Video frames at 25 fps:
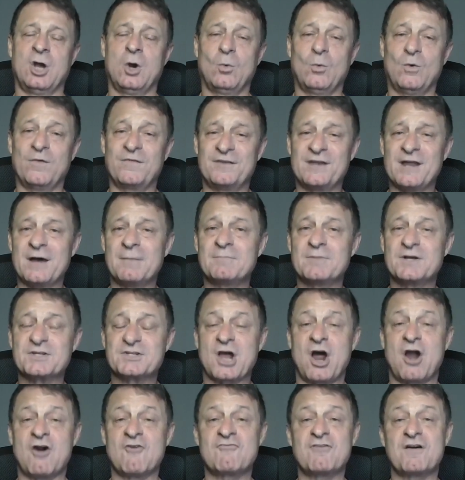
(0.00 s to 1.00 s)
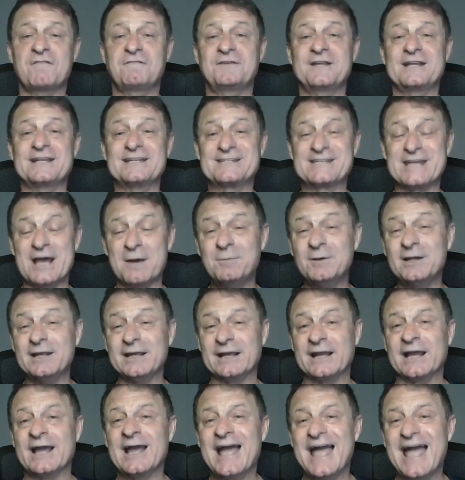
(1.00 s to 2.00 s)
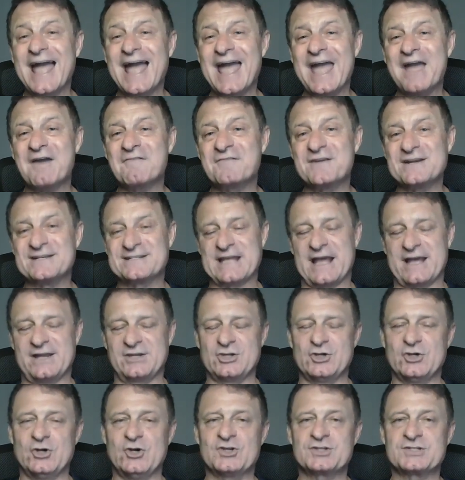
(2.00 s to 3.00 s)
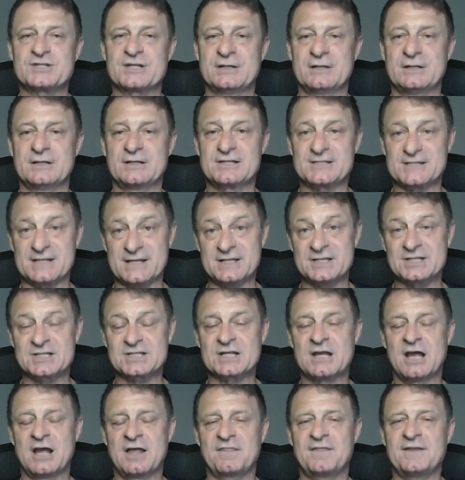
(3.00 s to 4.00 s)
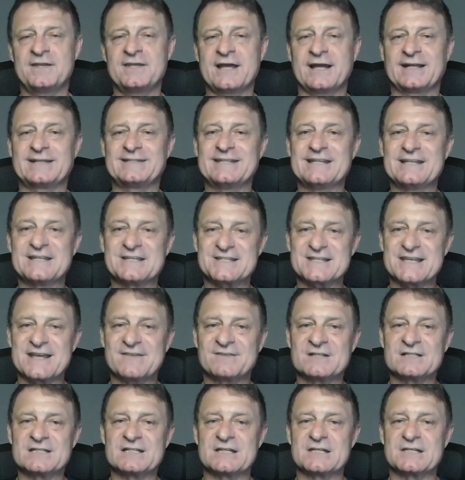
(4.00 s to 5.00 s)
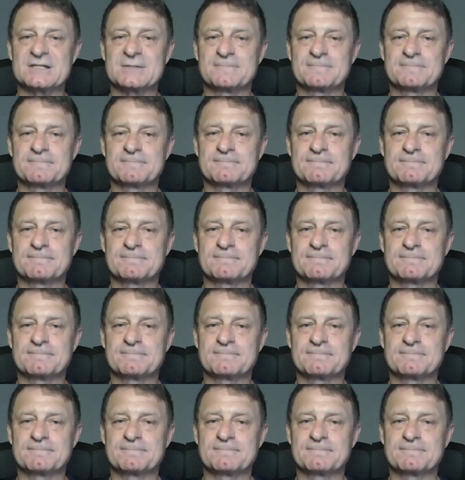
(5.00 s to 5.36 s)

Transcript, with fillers: with numbers roughly doubling every ten years since the nineteen seventies.